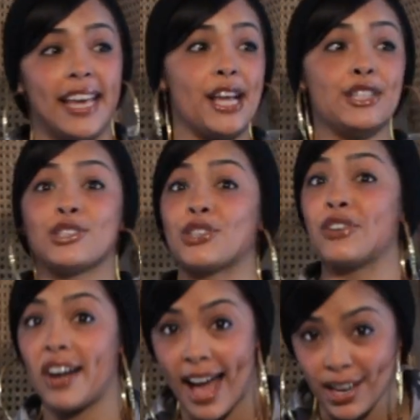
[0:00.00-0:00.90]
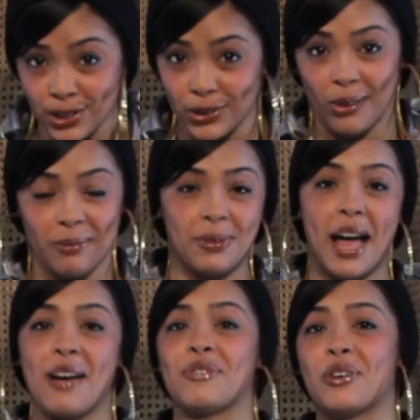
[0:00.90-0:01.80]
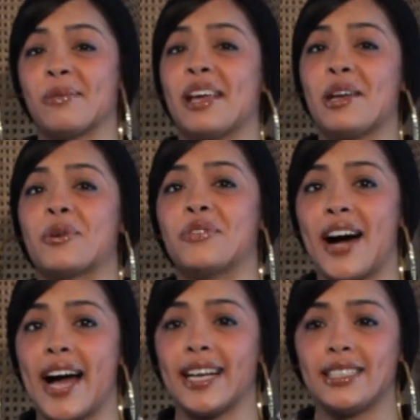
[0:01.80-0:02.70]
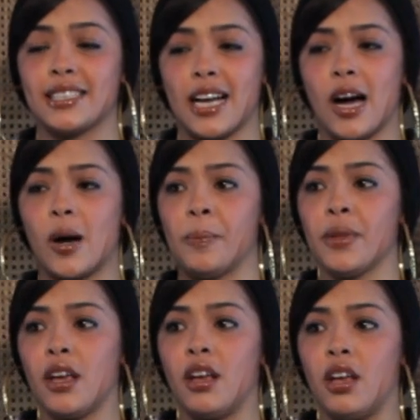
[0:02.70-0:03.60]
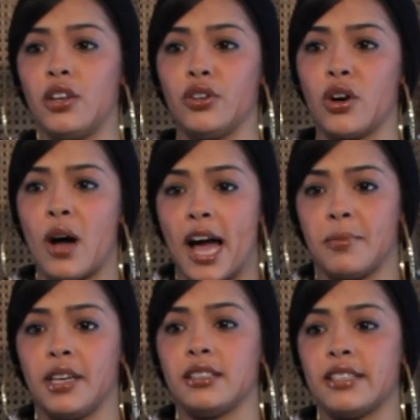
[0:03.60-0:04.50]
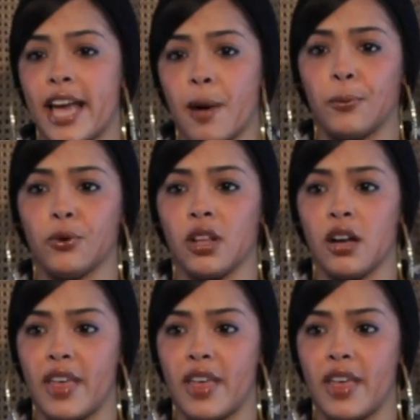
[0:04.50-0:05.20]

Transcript: international platform that it provides. you know, I'm an example of